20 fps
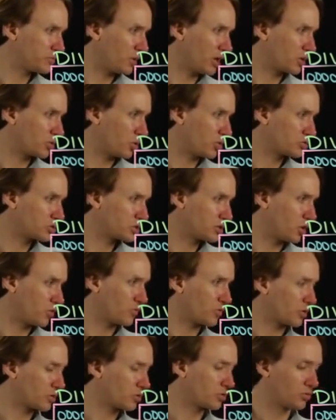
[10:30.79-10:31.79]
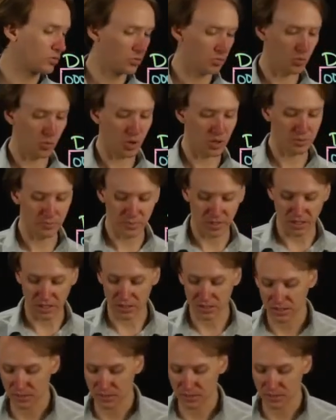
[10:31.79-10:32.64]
my quotient over one bit,